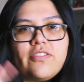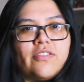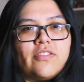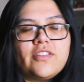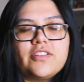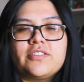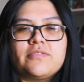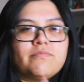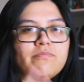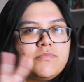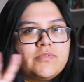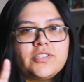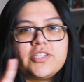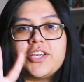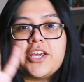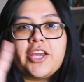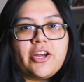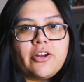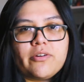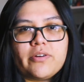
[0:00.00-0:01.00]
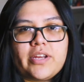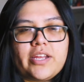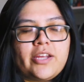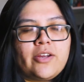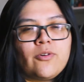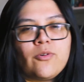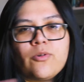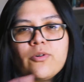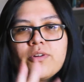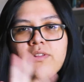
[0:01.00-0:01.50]
the security
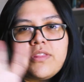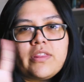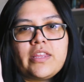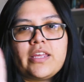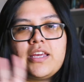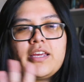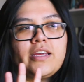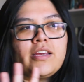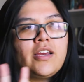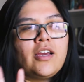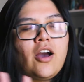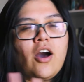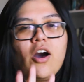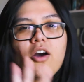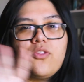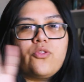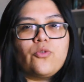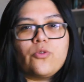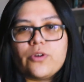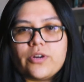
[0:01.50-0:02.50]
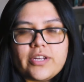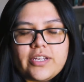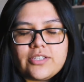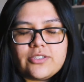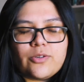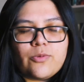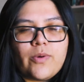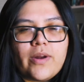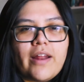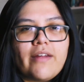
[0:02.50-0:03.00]
or the authorities
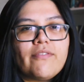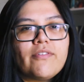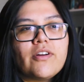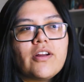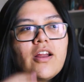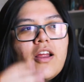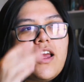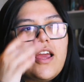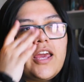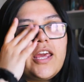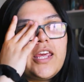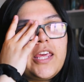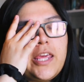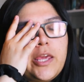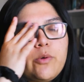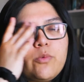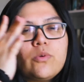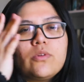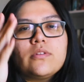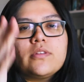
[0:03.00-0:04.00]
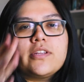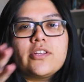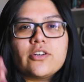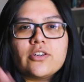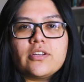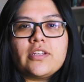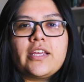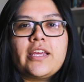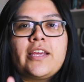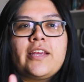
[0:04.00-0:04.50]
or whatever, he will
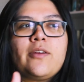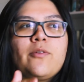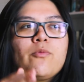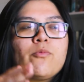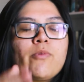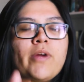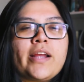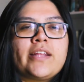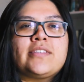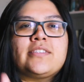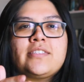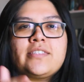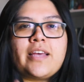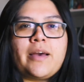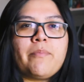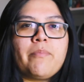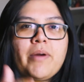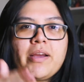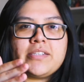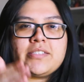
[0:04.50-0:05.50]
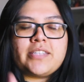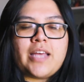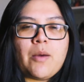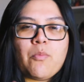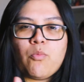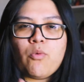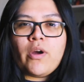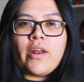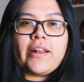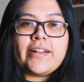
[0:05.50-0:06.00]
literally write step by
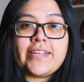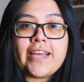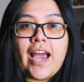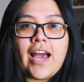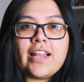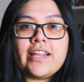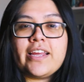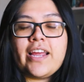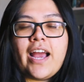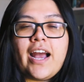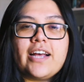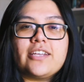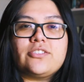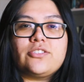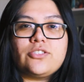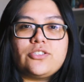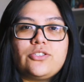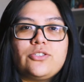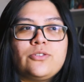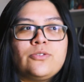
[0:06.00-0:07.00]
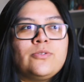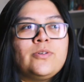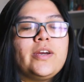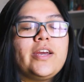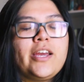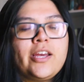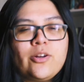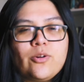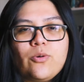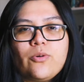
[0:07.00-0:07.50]
step what Tally has to do
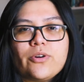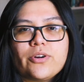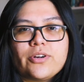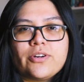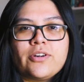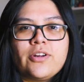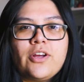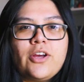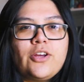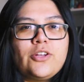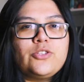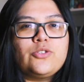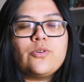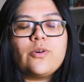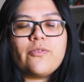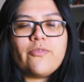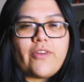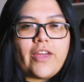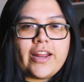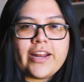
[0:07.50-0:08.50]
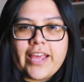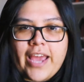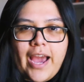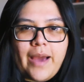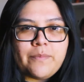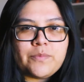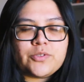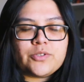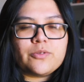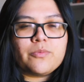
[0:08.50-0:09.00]
in order to evade
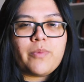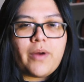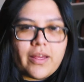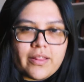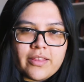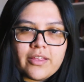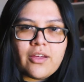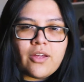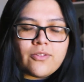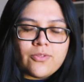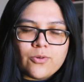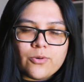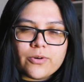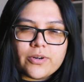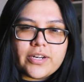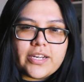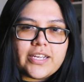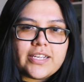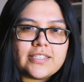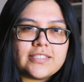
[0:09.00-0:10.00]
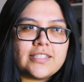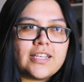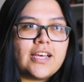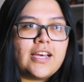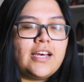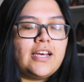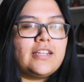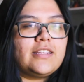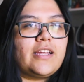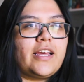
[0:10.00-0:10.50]
capture by the authorities.
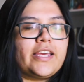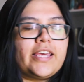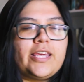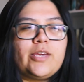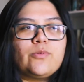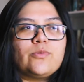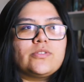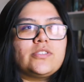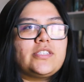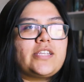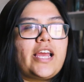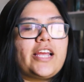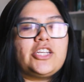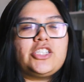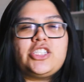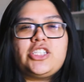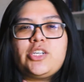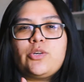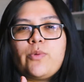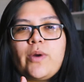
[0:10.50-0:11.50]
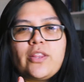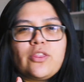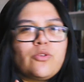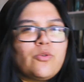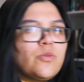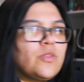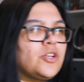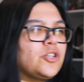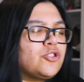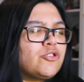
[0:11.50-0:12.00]
Like he will say she went
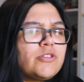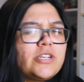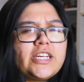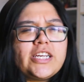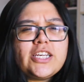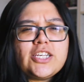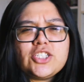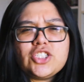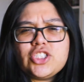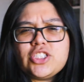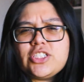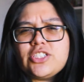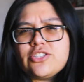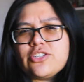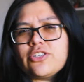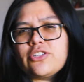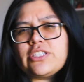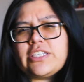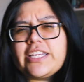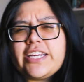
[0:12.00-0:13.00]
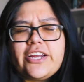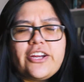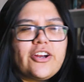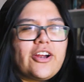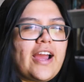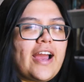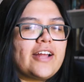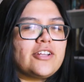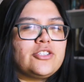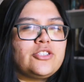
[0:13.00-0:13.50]
through the trees, she turned here,
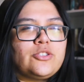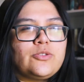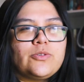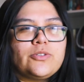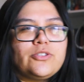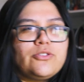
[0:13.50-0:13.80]
had to do a